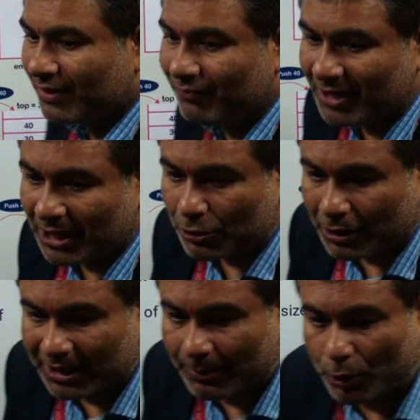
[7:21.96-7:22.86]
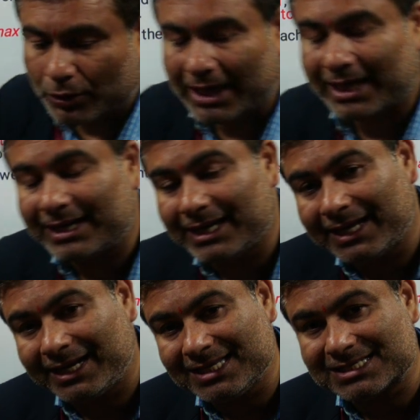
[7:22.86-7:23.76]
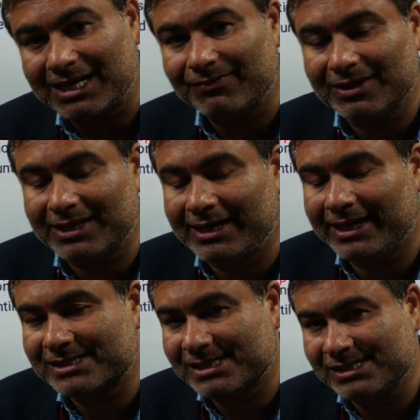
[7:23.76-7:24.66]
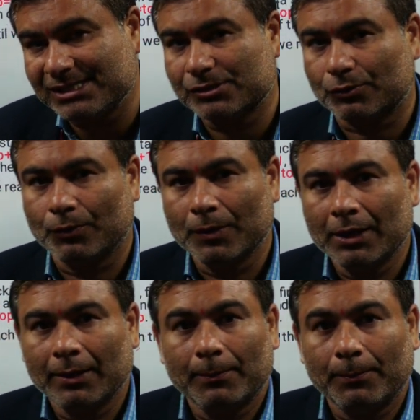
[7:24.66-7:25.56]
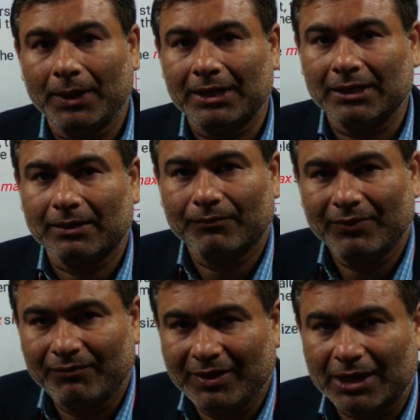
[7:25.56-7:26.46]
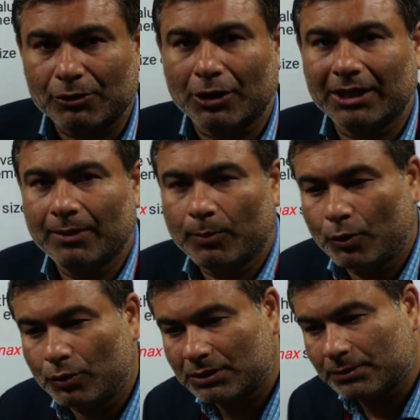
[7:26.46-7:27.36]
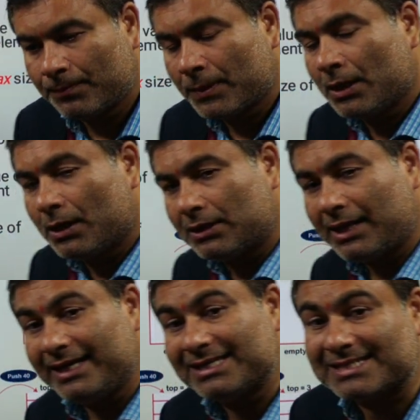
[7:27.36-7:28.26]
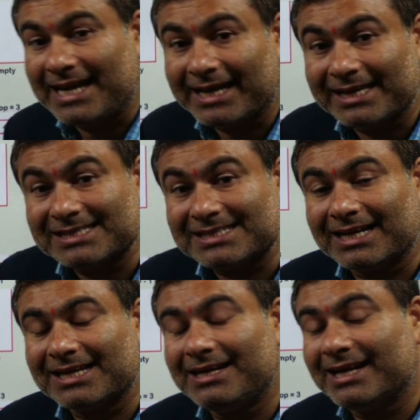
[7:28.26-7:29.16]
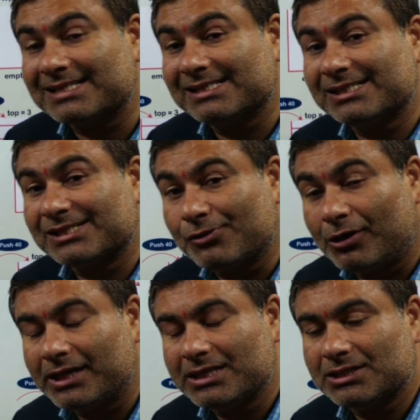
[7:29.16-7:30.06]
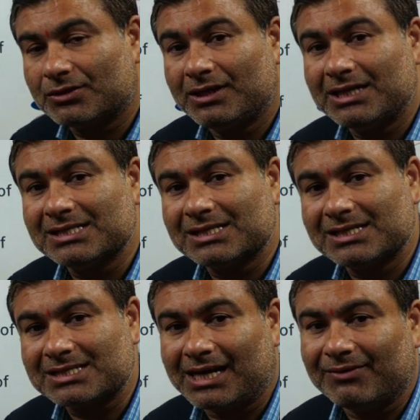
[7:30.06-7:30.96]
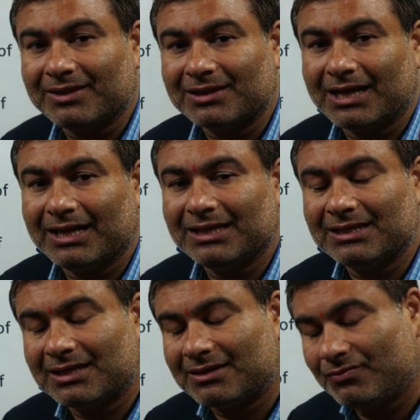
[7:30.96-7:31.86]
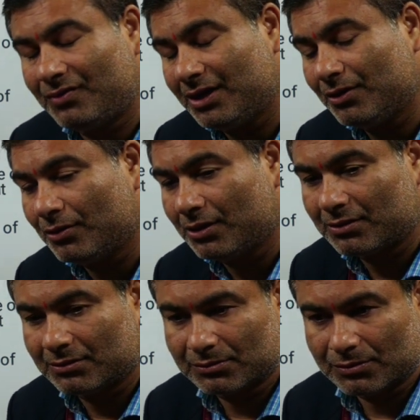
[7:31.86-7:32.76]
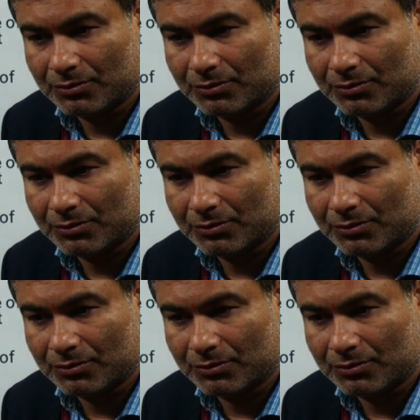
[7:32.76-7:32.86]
when we are talking about array start with the indexing 0. But when we are talking about the stack indexing is not a 0. It is start with the either 1 or